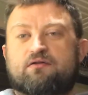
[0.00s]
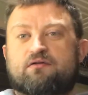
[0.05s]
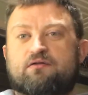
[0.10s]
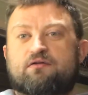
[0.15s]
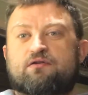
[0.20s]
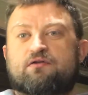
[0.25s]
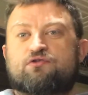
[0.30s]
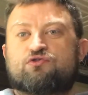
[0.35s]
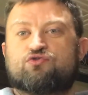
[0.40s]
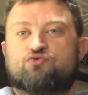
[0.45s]

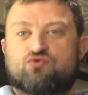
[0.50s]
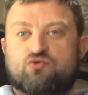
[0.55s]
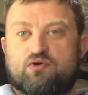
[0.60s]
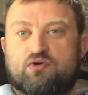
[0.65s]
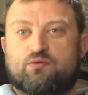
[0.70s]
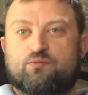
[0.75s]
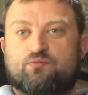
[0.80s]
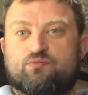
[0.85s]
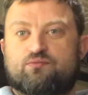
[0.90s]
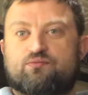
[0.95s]
the
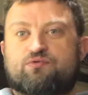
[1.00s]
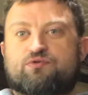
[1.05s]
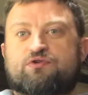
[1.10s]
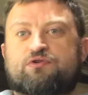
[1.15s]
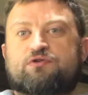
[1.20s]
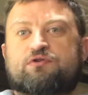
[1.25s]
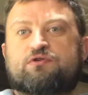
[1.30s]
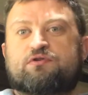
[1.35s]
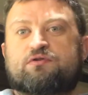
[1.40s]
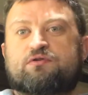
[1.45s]

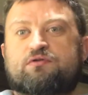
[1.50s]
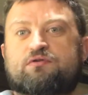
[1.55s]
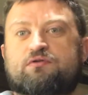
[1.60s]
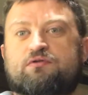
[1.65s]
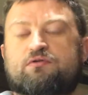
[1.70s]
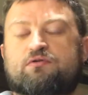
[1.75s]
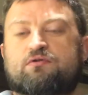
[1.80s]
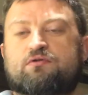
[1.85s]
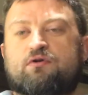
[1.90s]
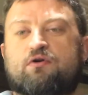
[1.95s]
trumps,
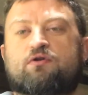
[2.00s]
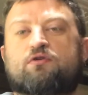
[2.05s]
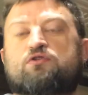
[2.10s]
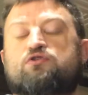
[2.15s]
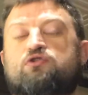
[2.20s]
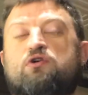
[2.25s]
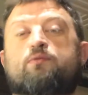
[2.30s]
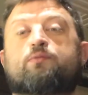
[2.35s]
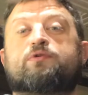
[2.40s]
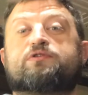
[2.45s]
or the
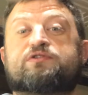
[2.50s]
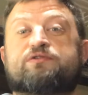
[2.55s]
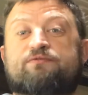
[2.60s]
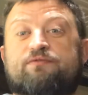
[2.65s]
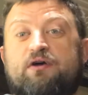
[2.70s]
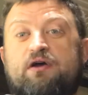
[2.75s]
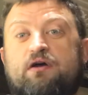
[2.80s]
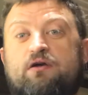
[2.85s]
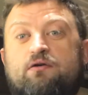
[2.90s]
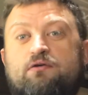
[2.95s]
trumpets and
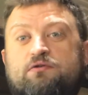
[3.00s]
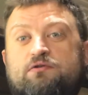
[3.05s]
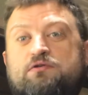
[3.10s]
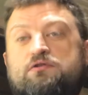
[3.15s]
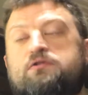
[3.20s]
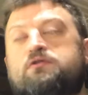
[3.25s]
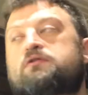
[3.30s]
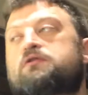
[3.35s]
vials.